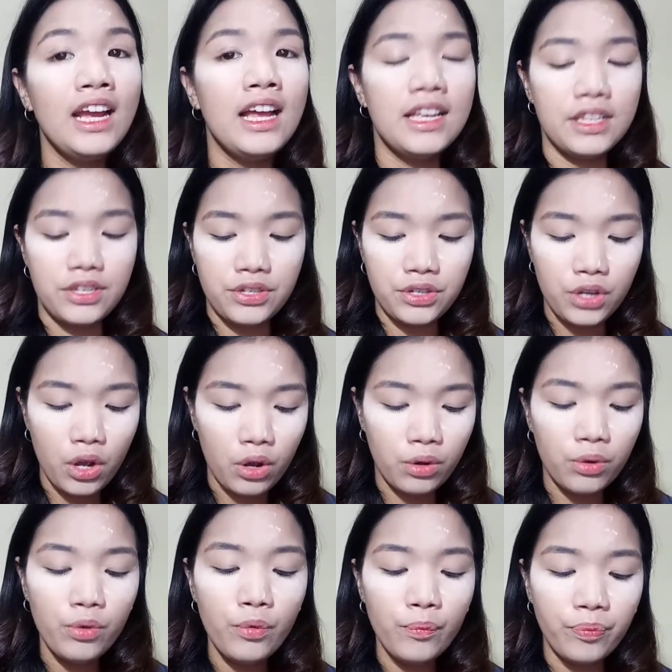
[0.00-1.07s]

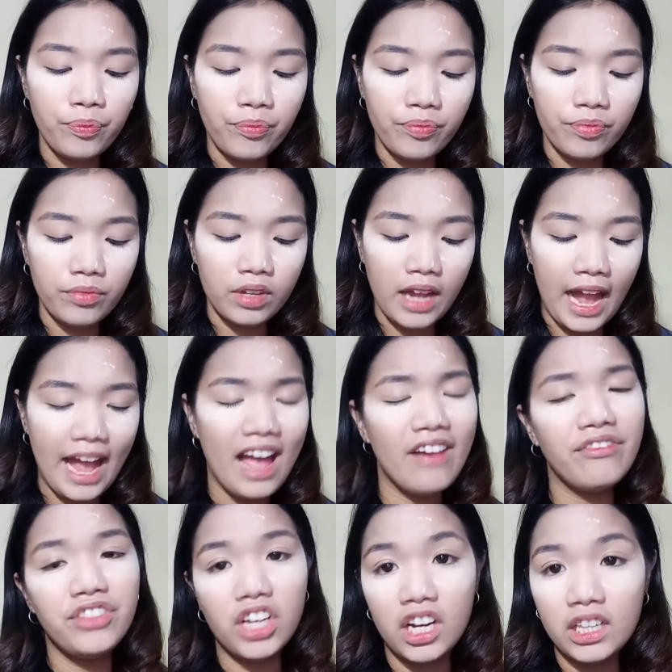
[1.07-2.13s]
So, I
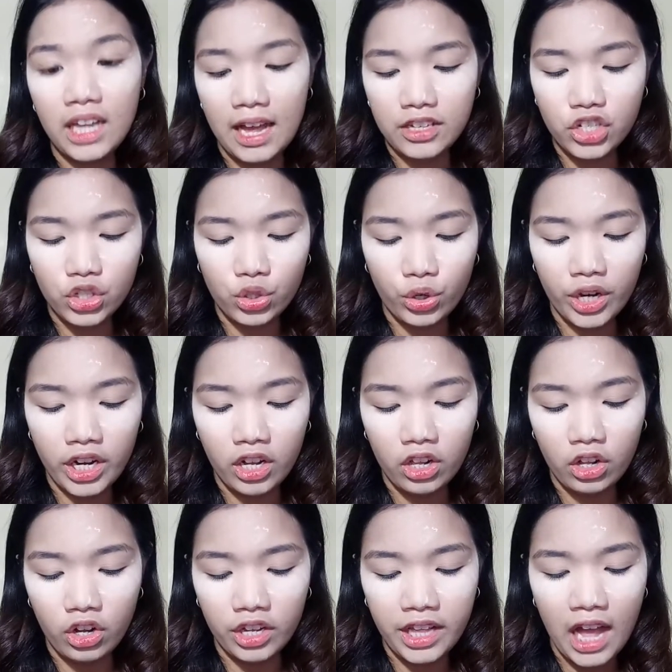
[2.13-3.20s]
have done a tutorial
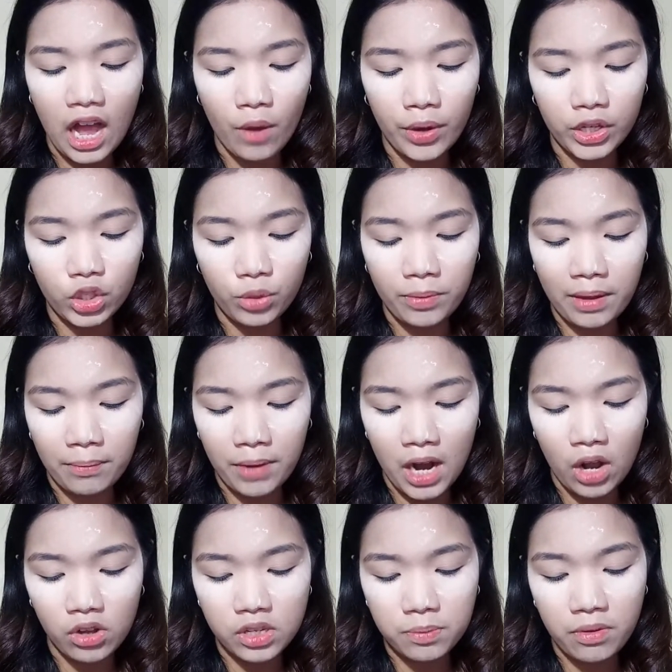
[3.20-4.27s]
on how I do my
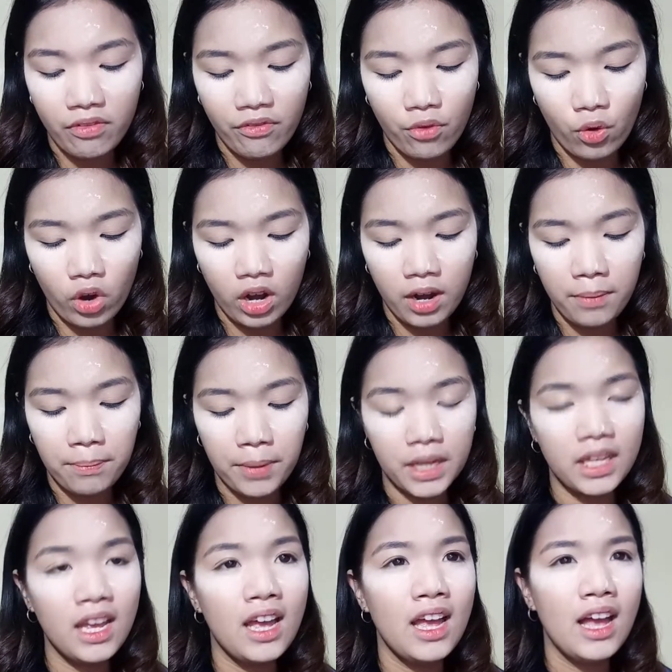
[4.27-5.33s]
brows before, but
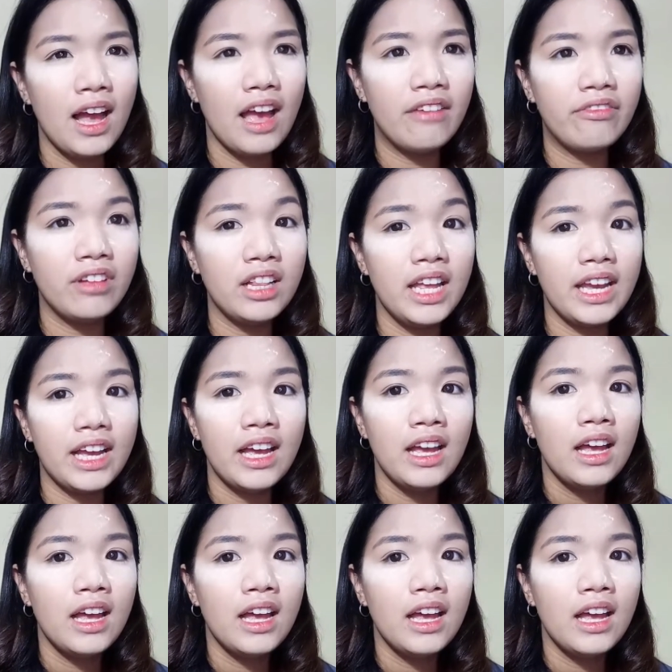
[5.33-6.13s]
I feel like